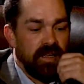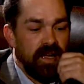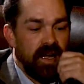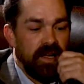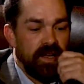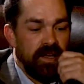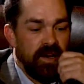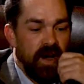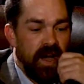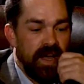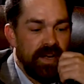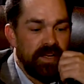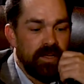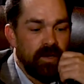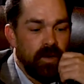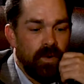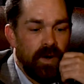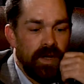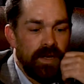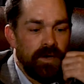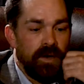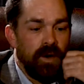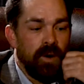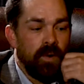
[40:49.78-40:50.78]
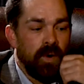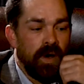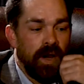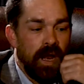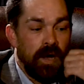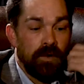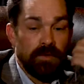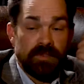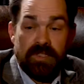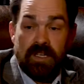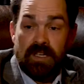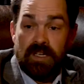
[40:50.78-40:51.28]
I didn't quite know what
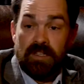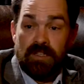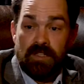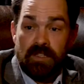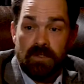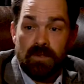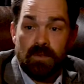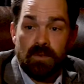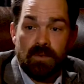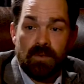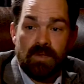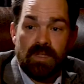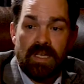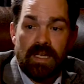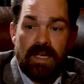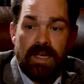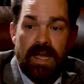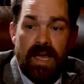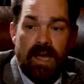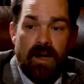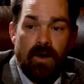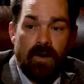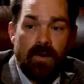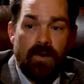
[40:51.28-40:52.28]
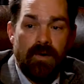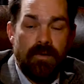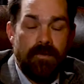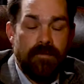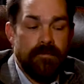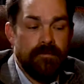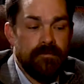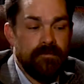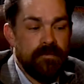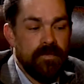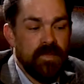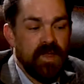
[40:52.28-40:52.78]
I was going to do getting out.
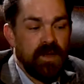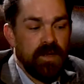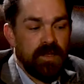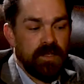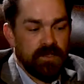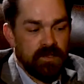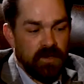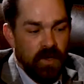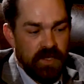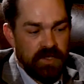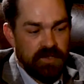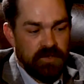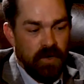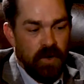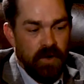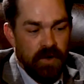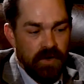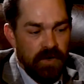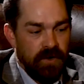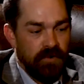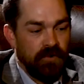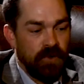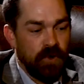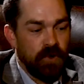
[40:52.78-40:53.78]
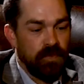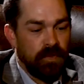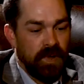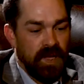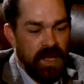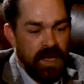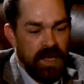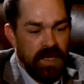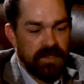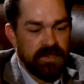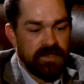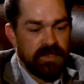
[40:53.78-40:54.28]
So I started a few
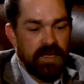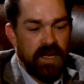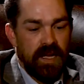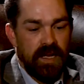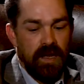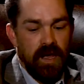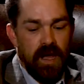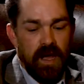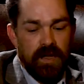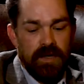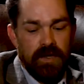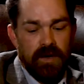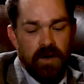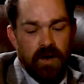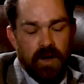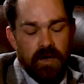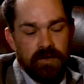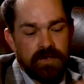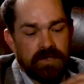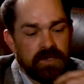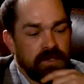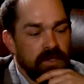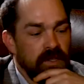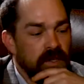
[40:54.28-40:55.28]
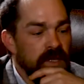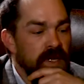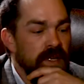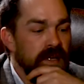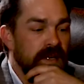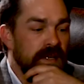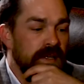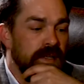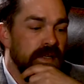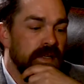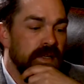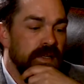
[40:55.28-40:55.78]
plans, and I was looking
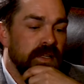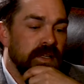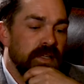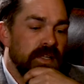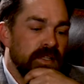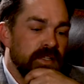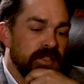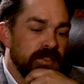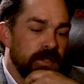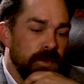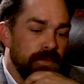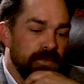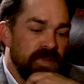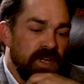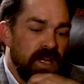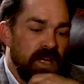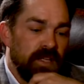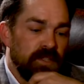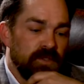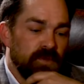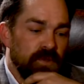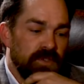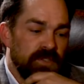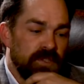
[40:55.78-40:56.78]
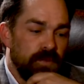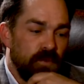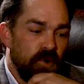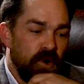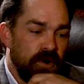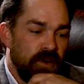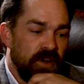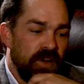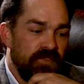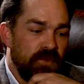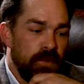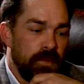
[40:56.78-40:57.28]
at some things with some more
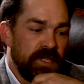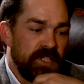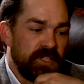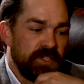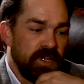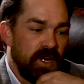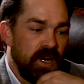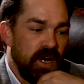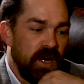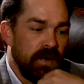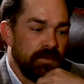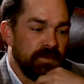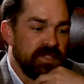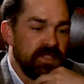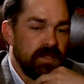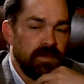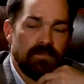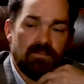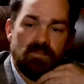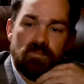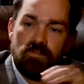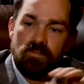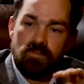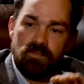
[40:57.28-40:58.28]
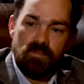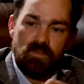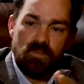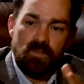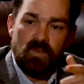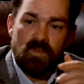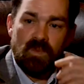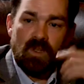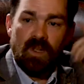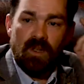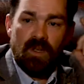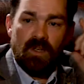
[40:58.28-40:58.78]
government jobs that
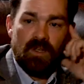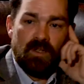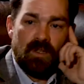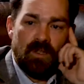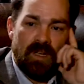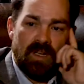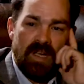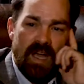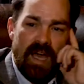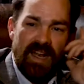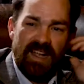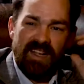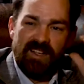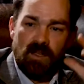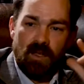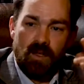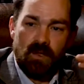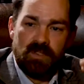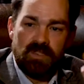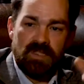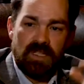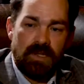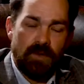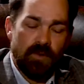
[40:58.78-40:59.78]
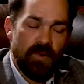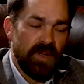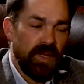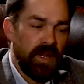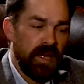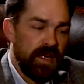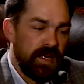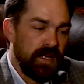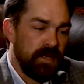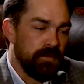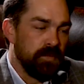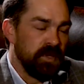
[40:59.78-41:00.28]
kind of closely
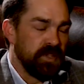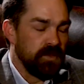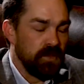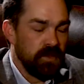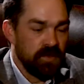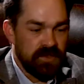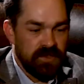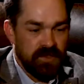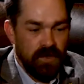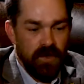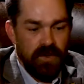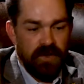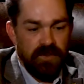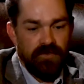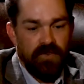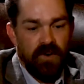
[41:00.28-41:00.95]
related, but those started